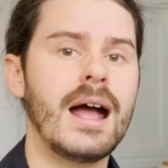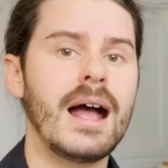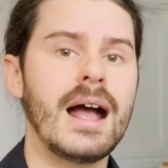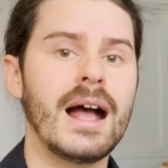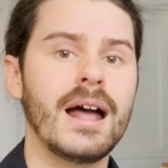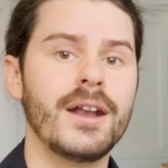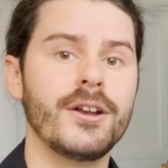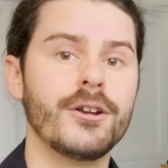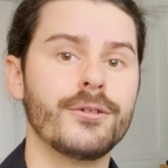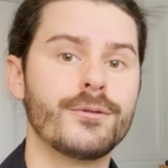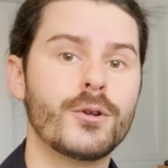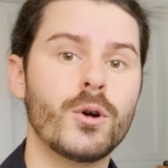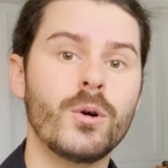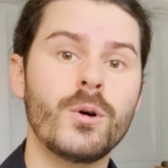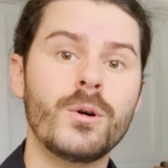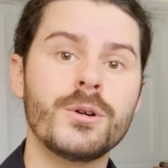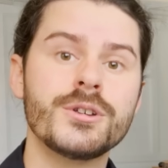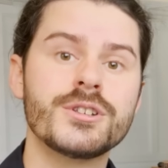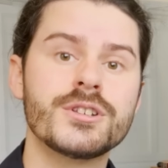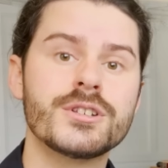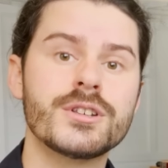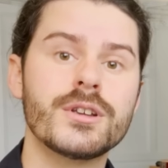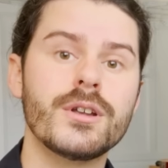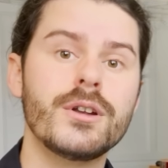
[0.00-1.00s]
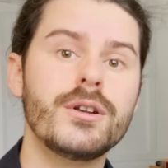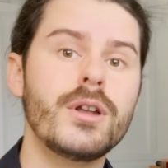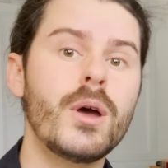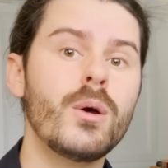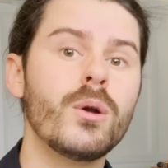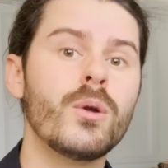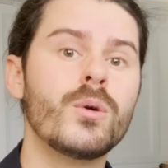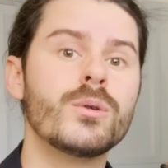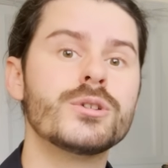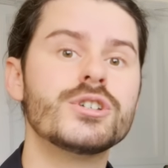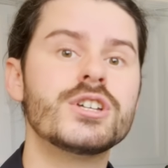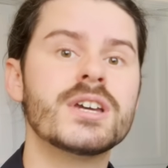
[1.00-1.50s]
And of course, no
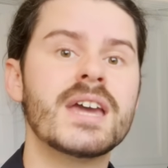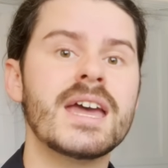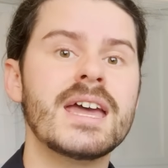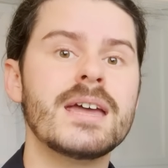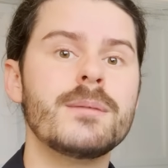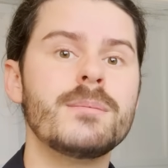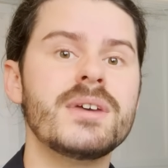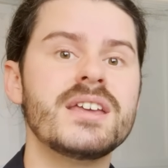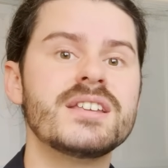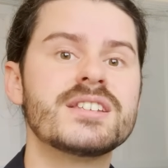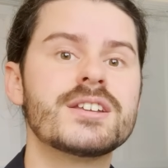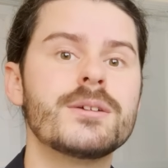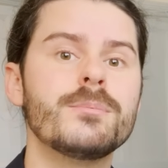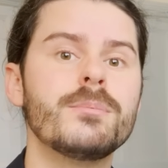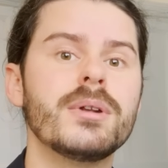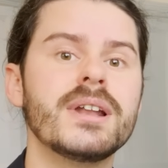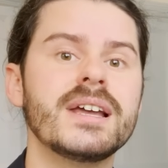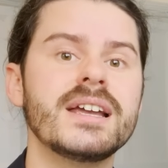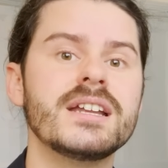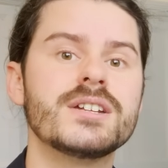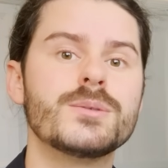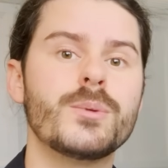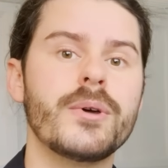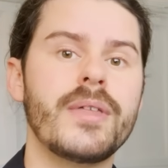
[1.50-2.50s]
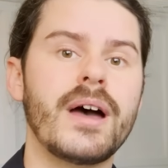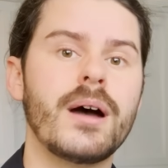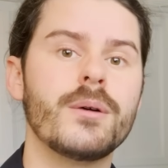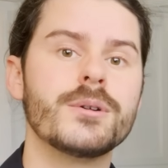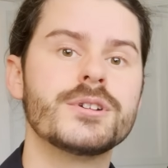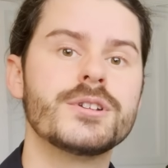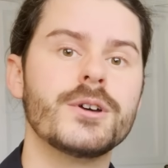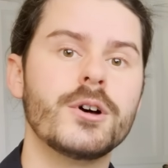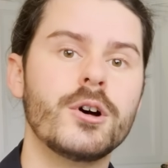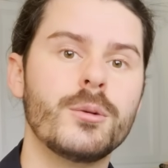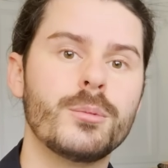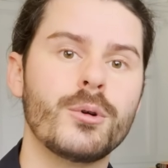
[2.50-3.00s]
launcher game is complete
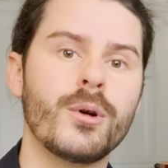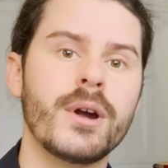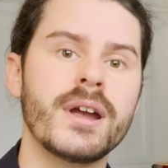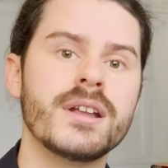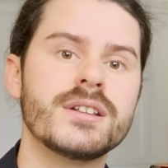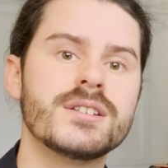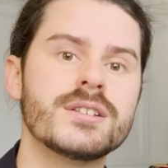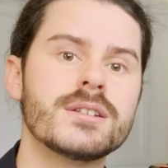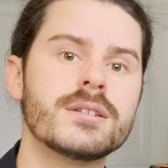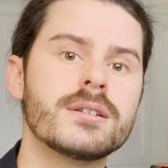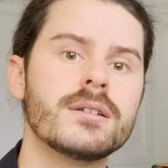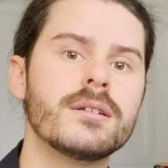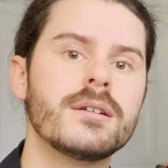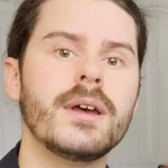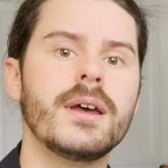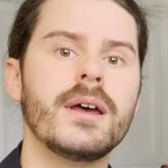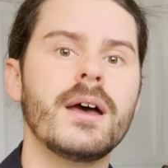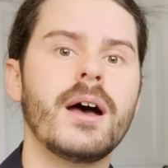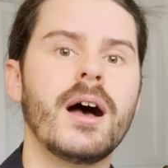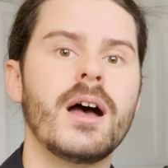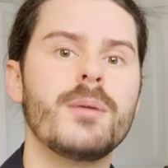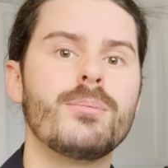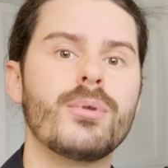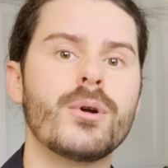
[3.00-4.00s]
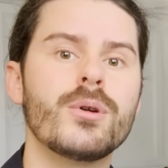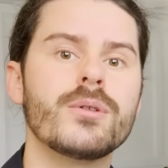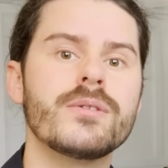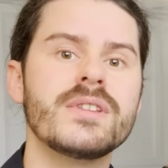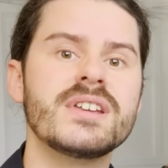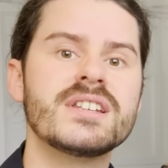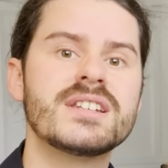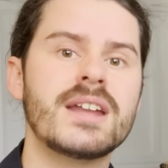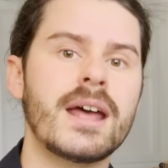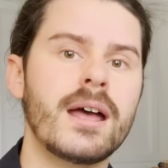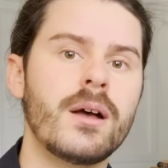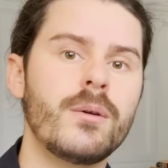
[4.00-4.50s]
without upgrades. I broke
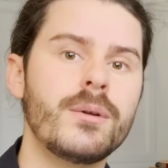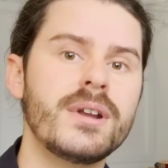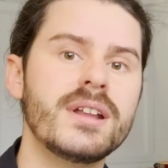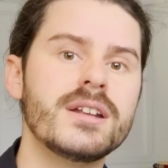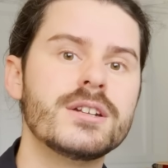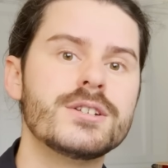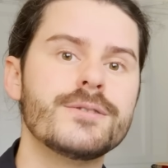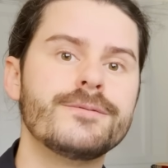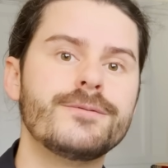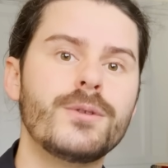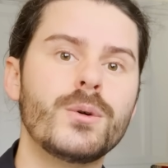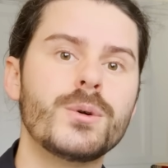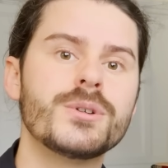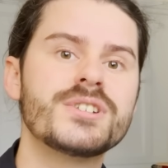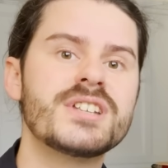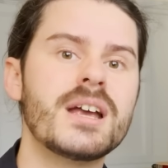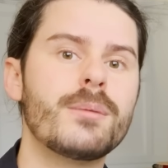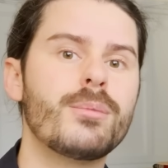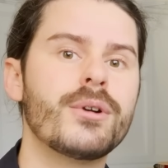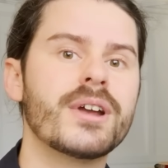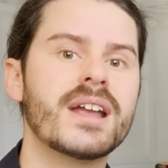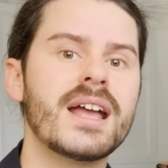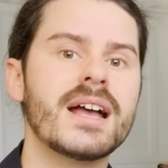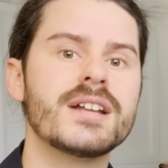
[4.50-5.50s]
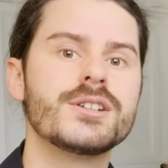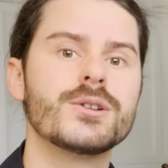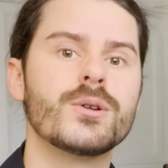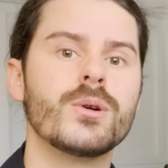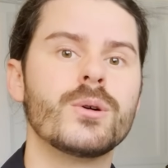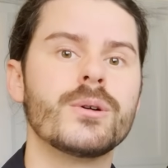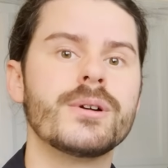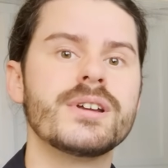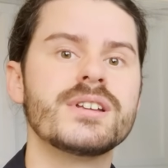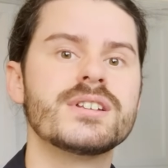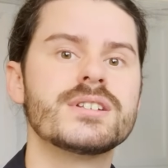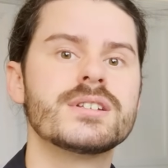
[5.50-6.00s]
these down into 4 separate
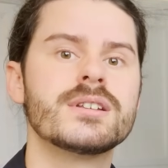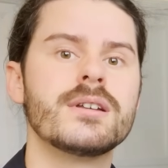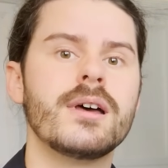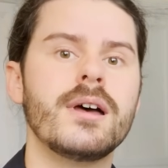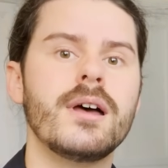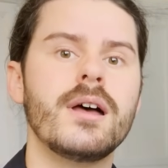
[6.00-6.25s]
categories: